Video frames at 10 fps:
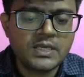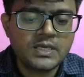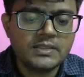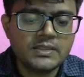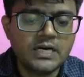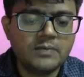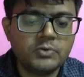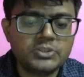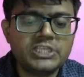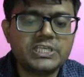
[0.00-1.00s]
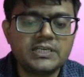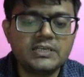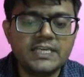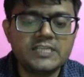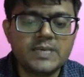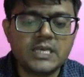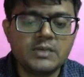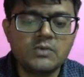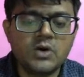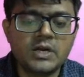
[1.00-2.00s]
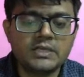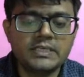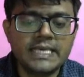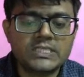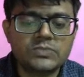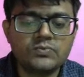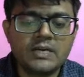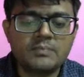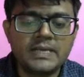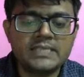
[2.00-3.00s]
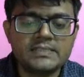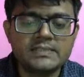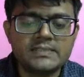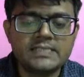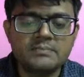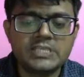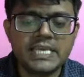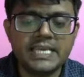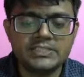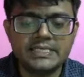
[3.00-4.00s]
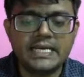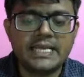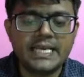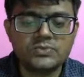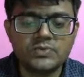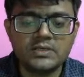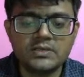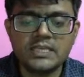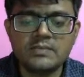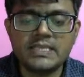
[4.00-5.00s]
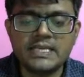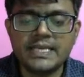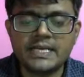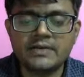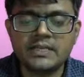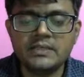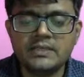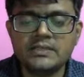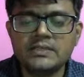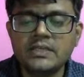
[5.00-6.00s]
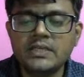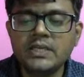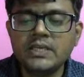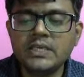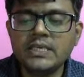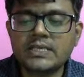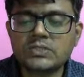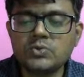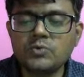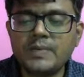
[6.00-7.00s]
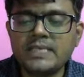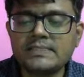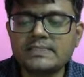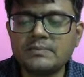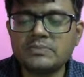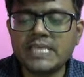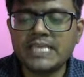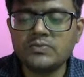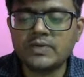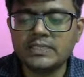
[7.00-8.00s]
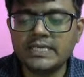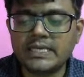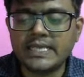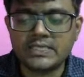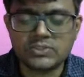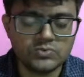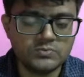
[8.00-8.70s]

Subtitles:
The position is becoming what? x1 plus some change delta x1. And the madri inga enna varudhu? x2 plus some change varudhu delta x2.